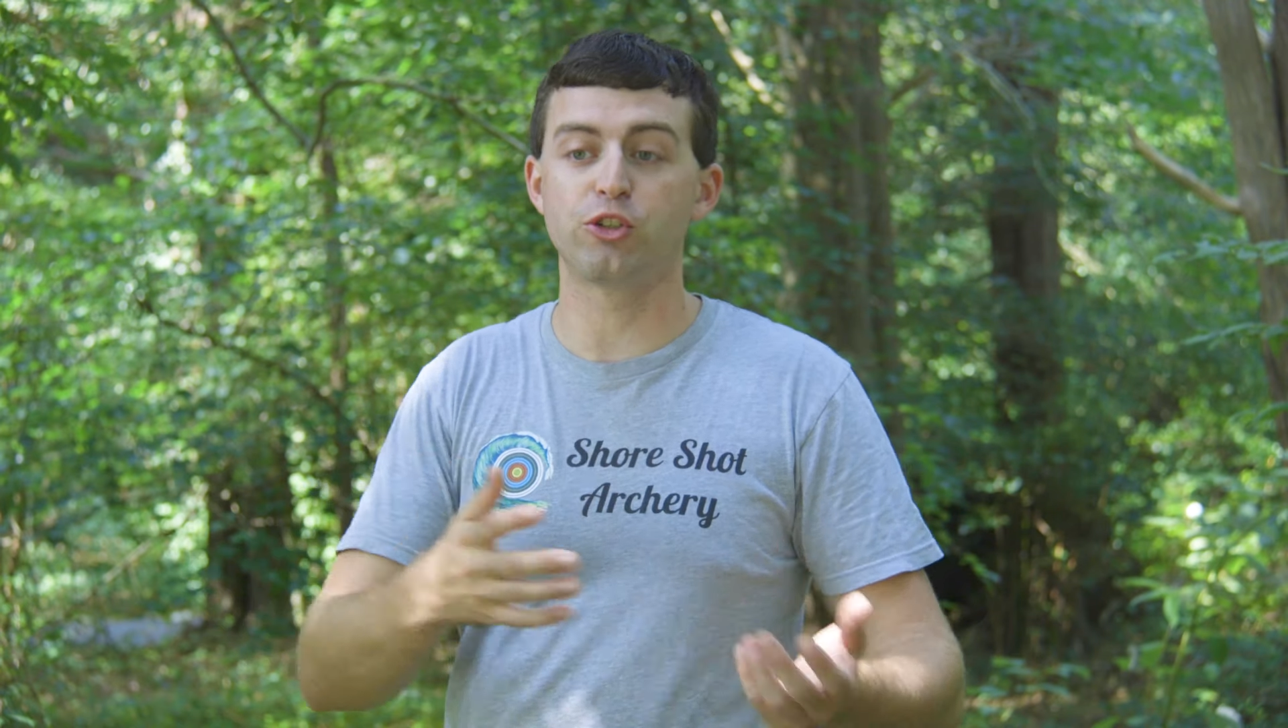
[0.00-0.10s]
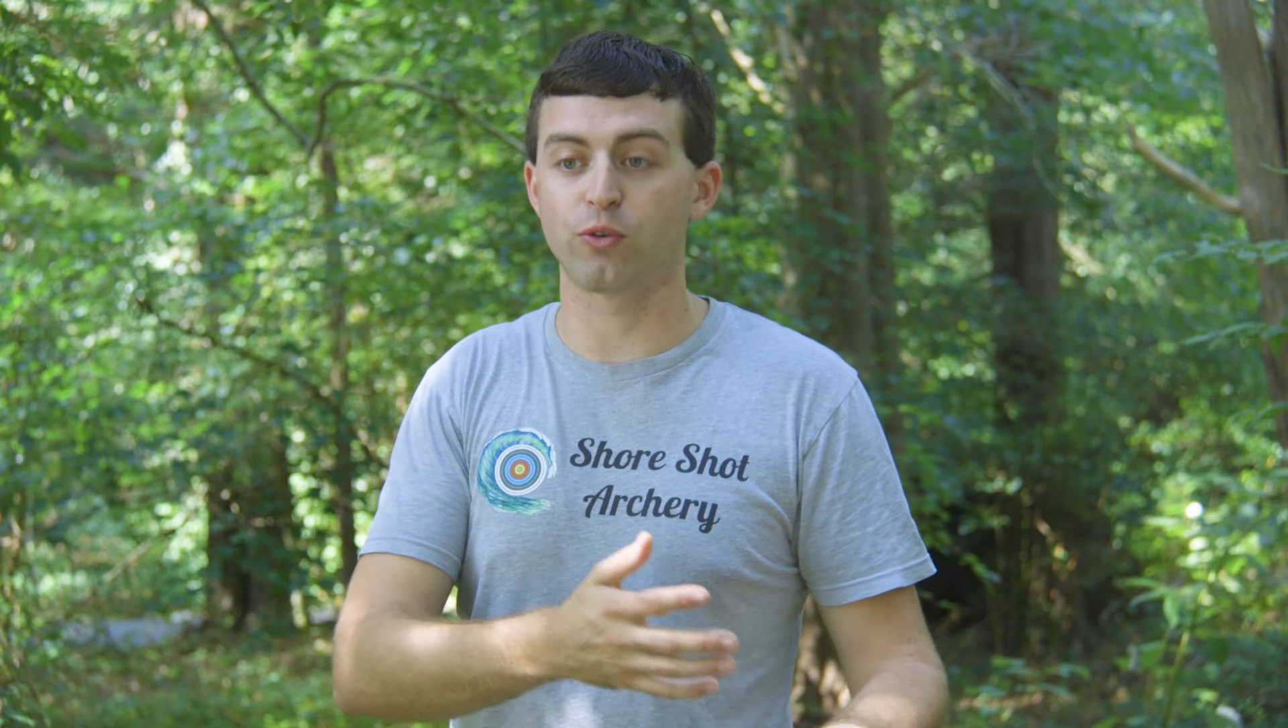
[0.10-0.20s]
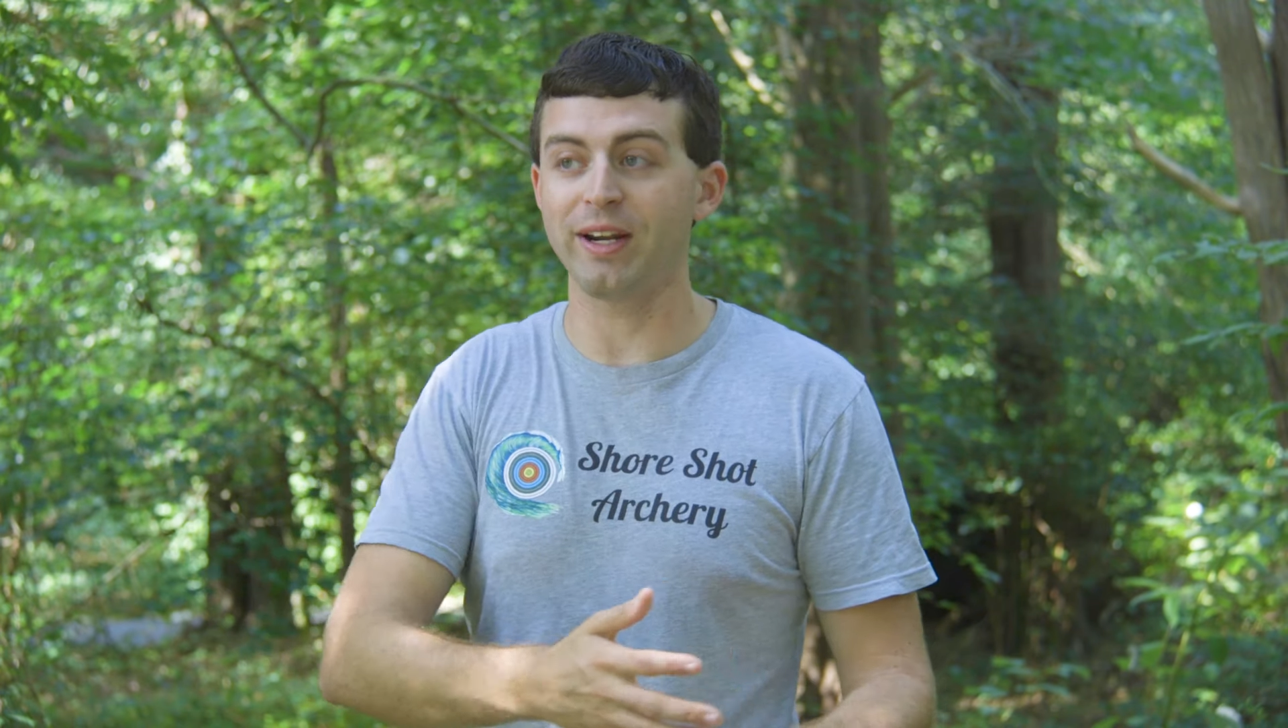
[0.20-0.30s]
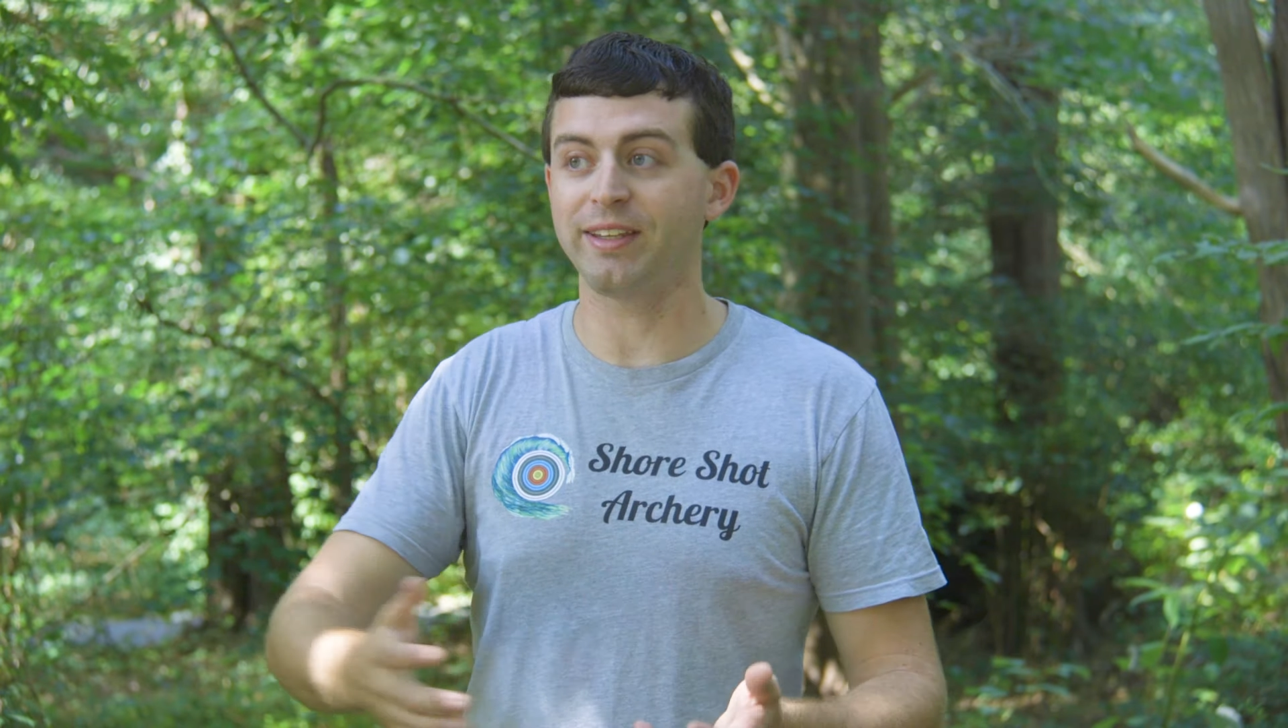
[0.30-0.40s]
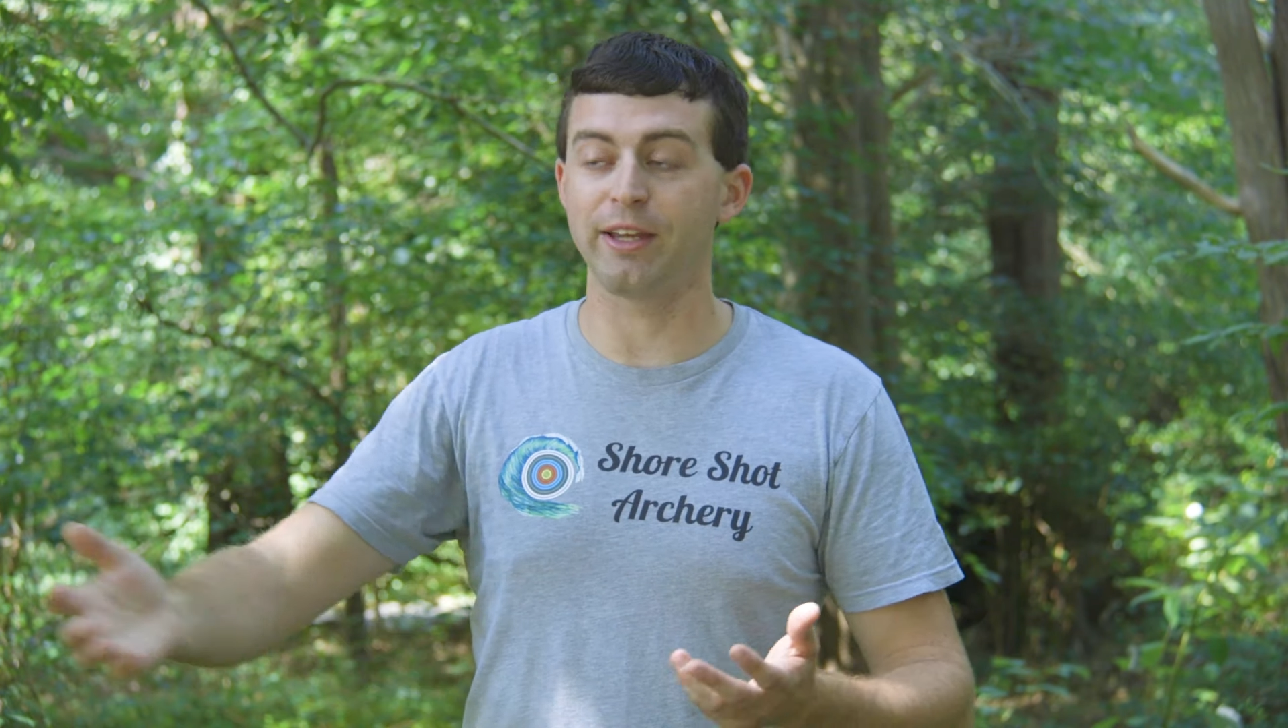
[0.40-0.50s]

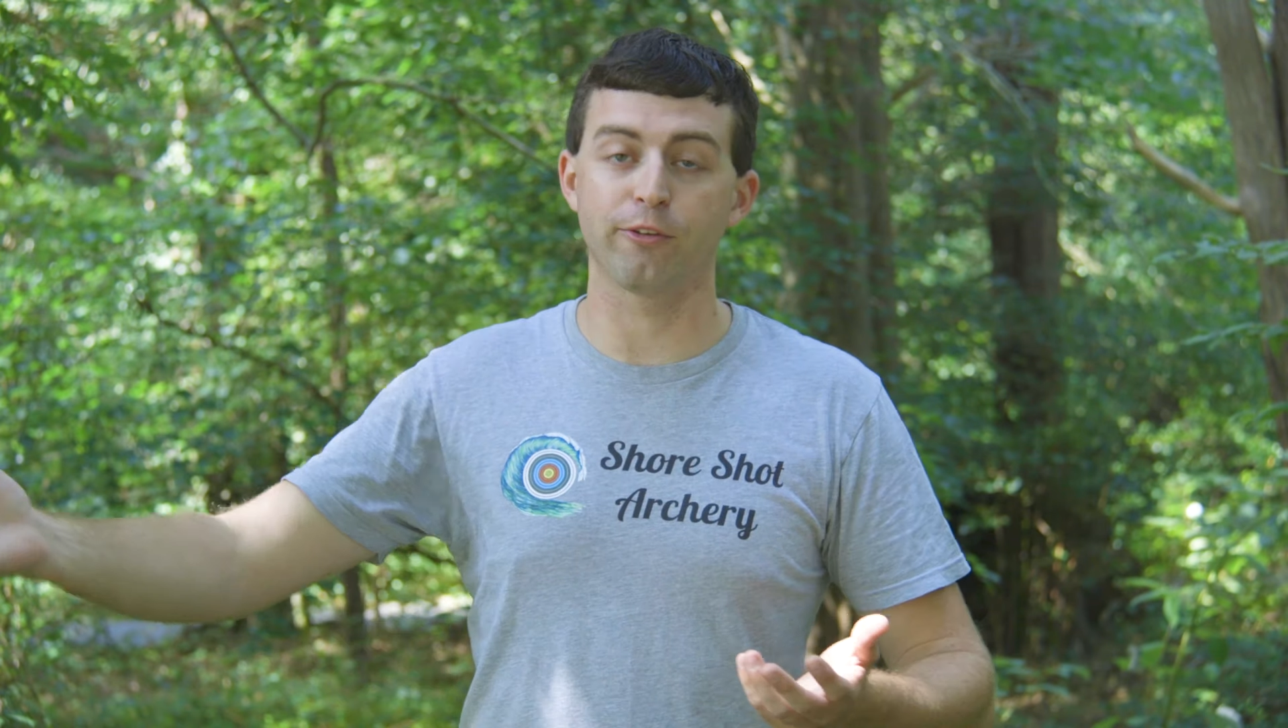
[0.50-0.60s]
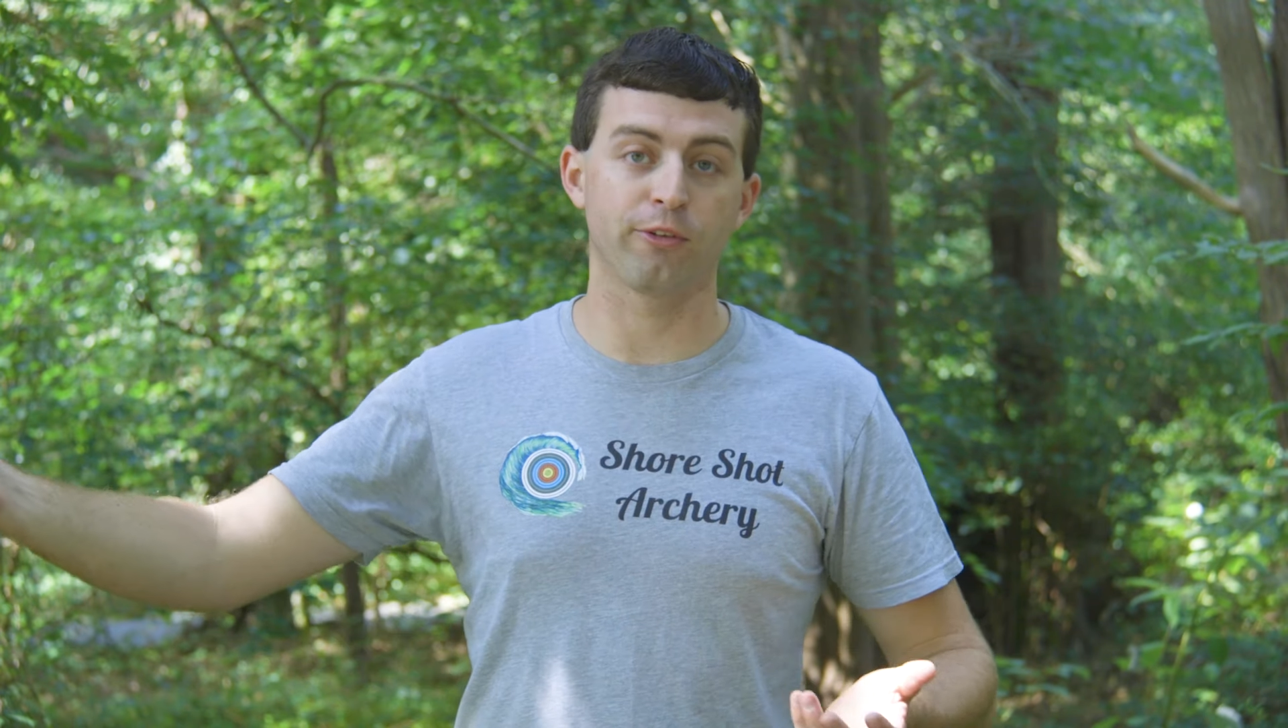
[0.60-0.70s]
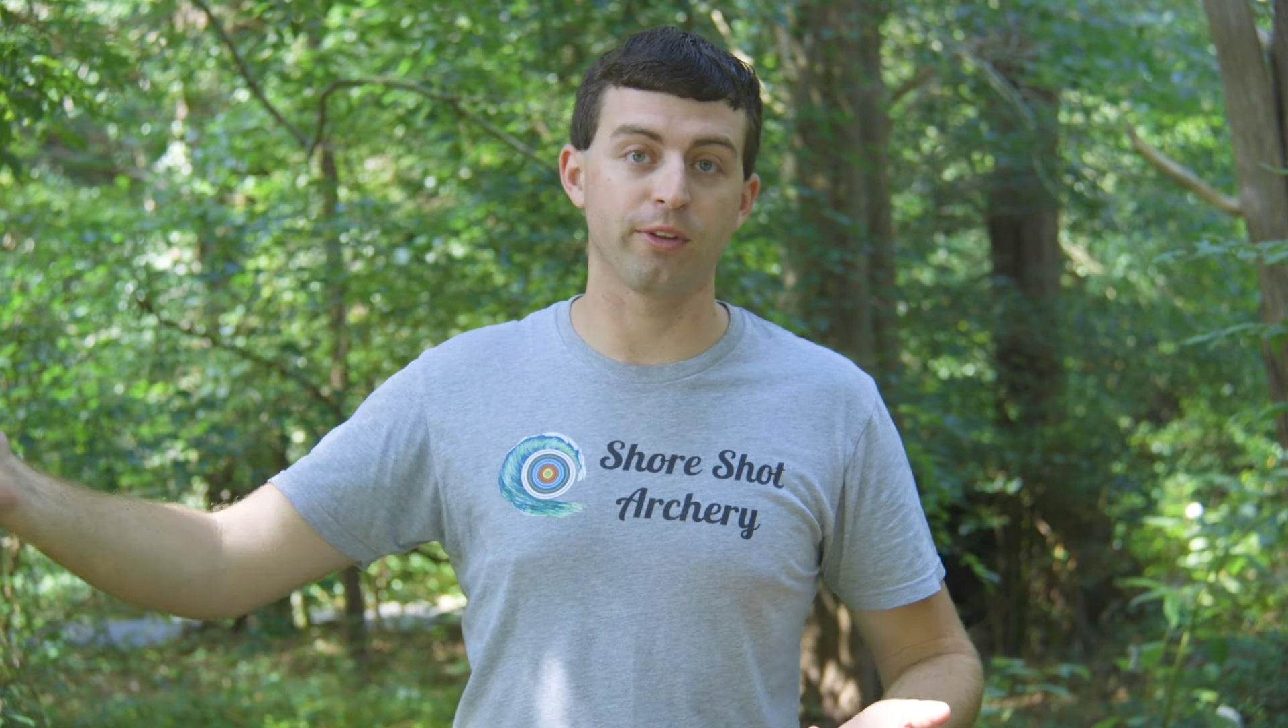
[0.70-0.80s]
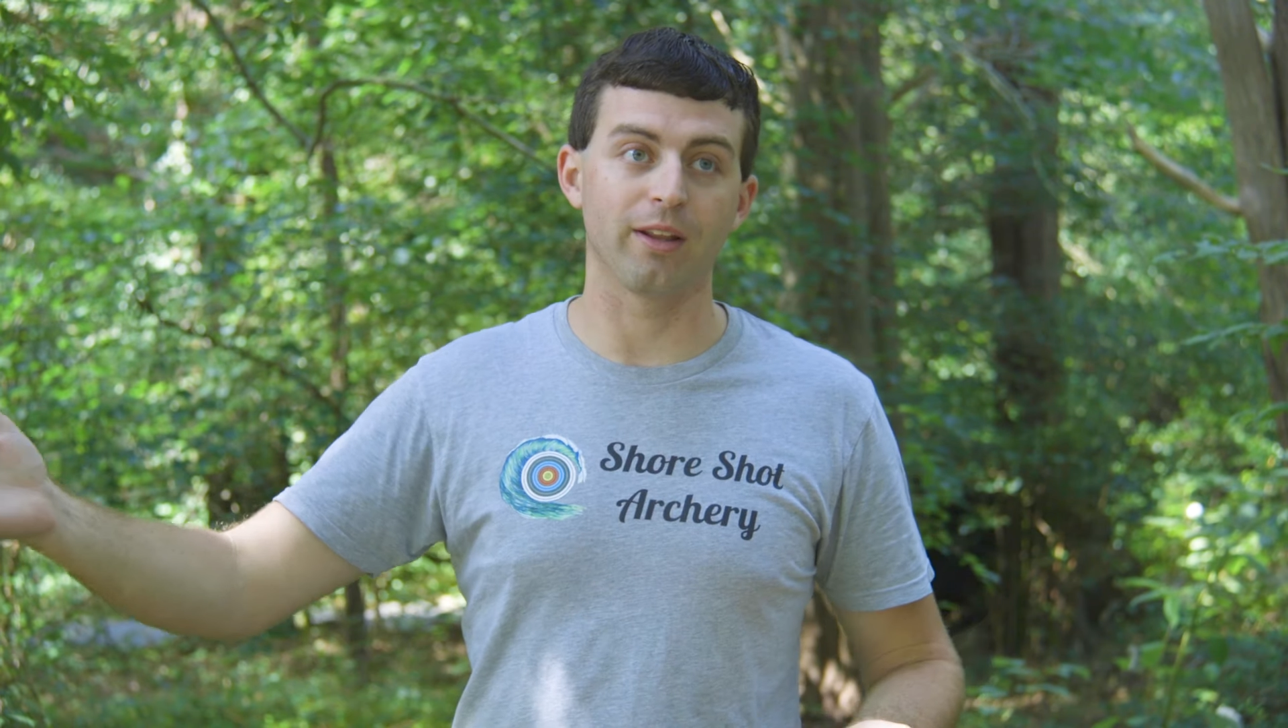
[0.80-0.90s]
drinking for